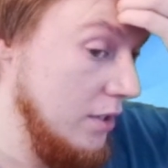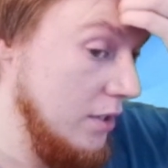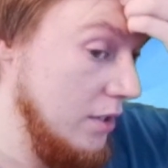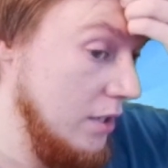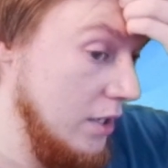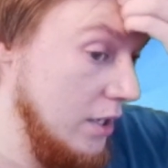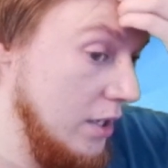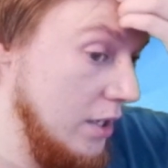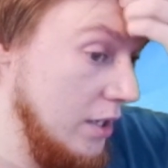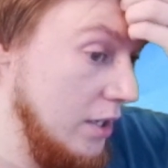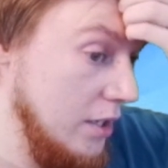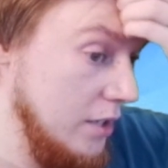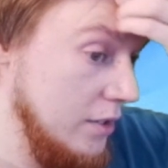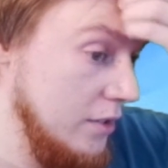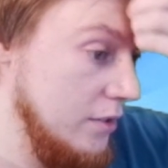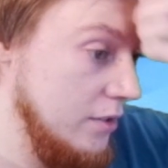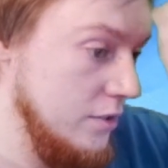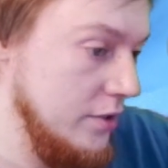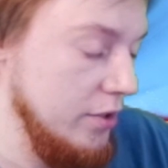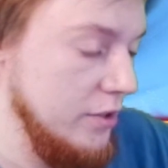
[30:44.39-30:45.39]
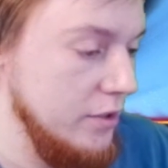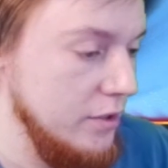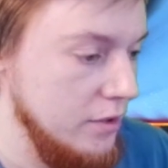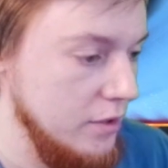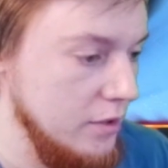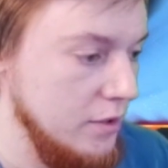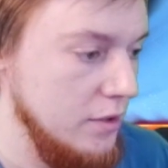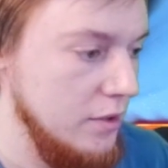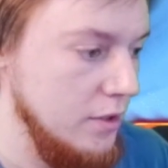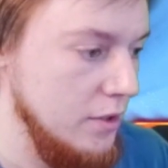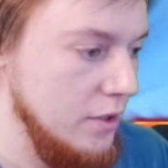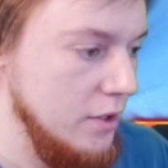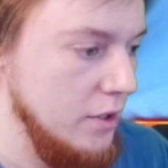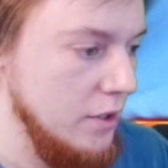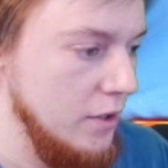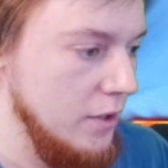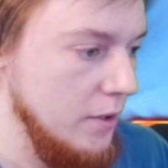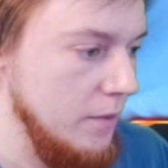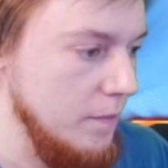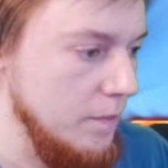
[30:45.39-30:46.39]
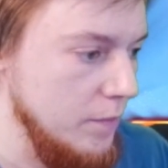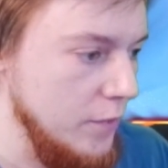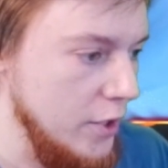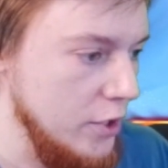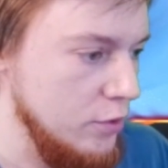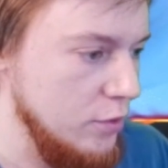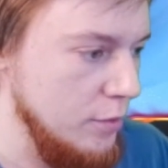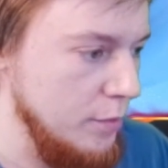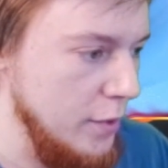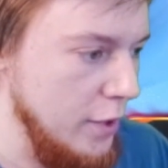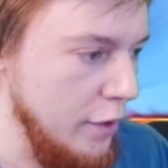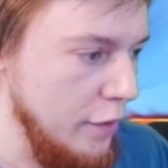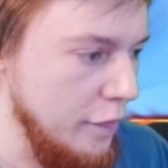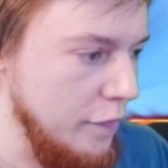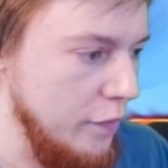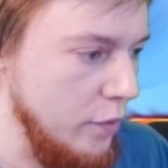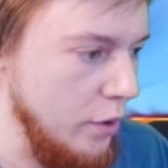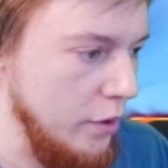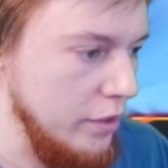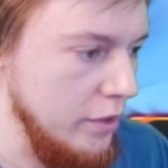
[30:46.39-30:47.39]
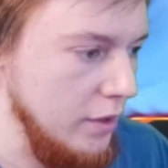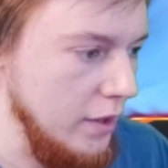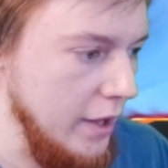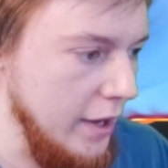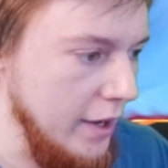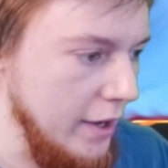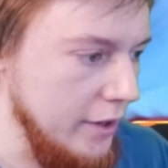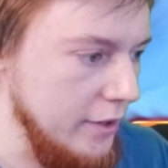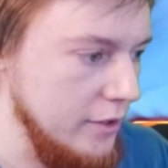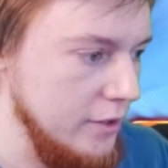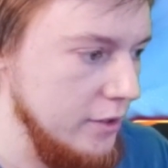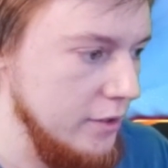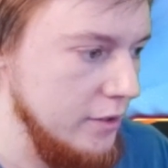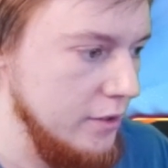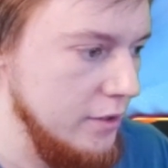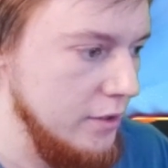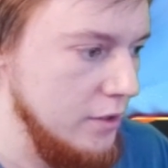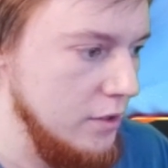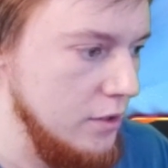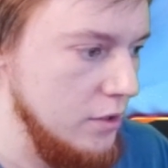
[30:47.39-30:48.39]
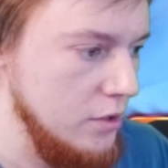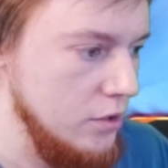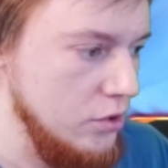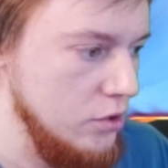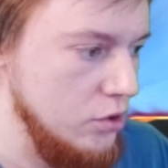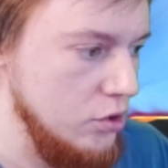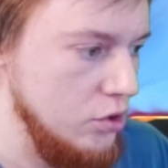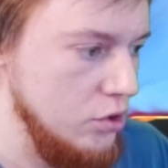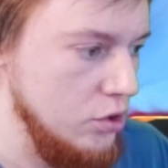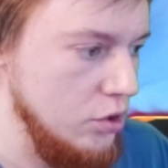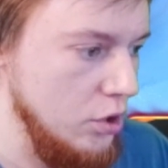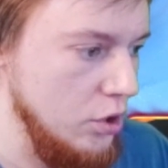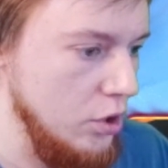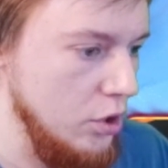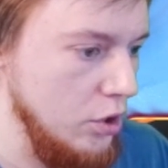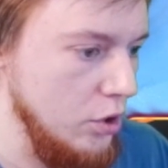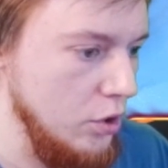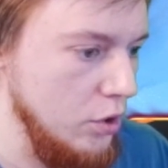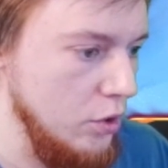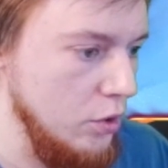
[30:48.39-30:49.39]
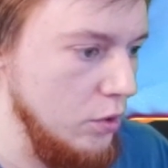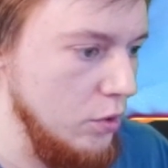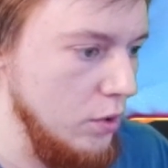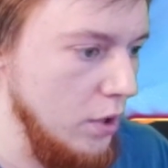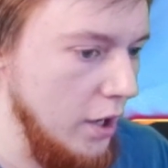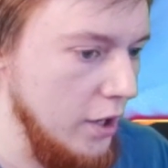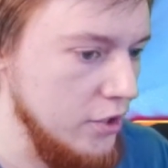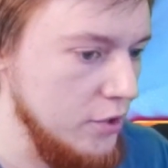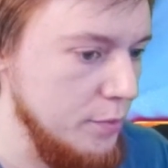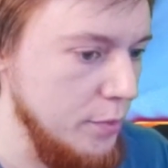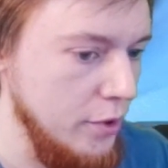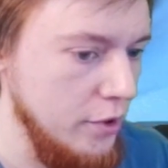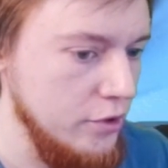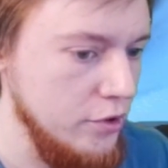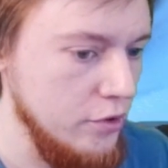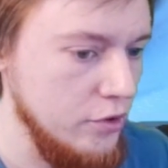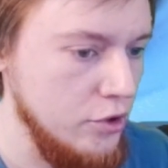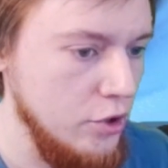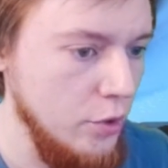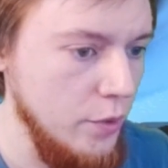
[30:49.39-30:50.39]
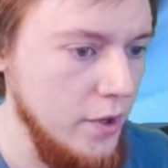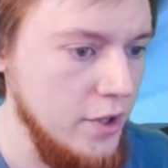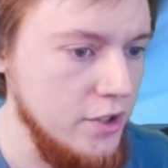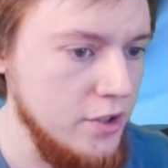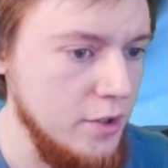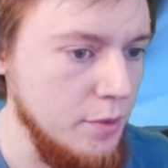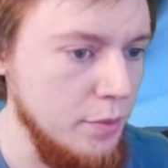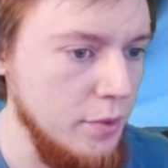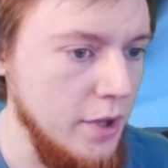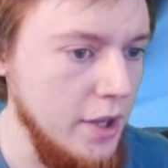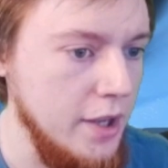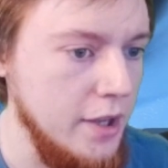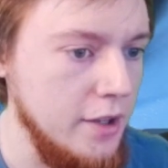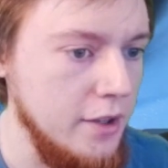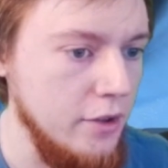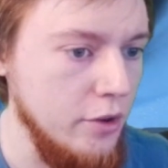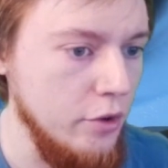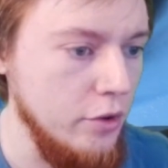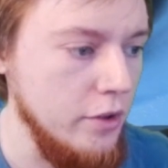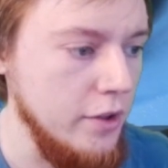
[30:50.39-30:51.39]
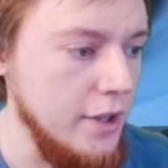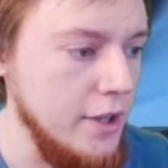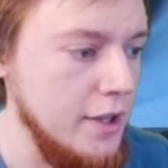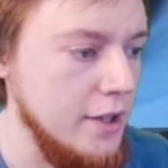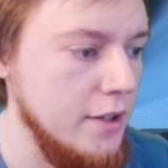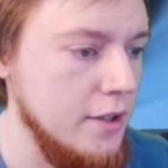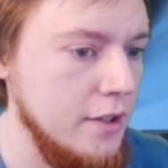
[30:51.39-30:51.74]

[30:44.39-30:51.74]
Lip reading: And this would be our 4th land. So I suppose there's no reason to play it early.